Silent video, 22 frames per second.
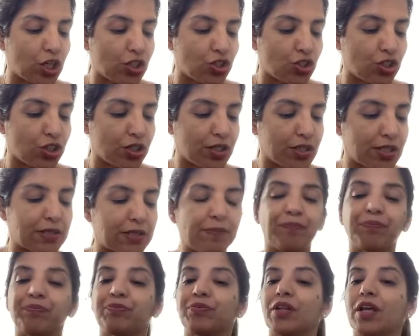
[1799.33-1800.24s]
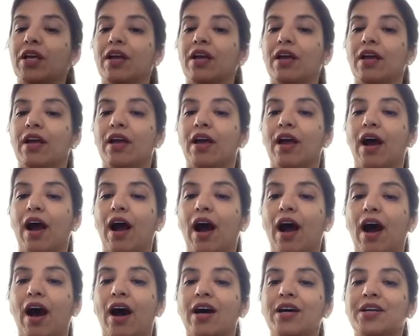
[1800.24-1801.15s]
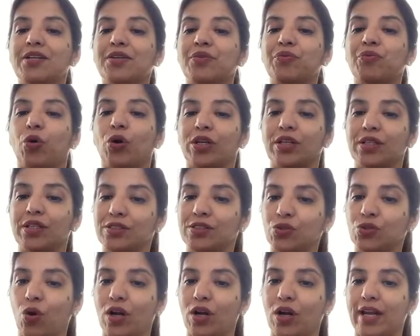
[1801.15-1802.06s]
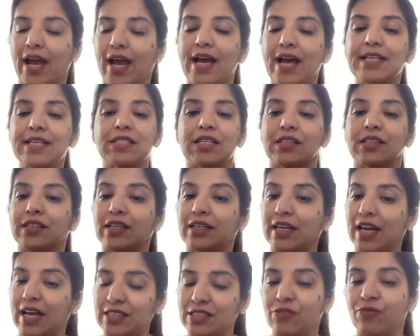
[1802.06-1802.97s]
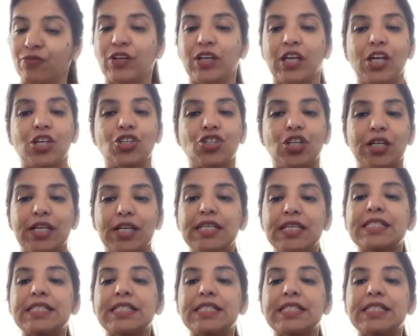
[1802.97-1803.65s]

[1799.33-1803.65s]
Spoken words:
changes are what is called as, the classification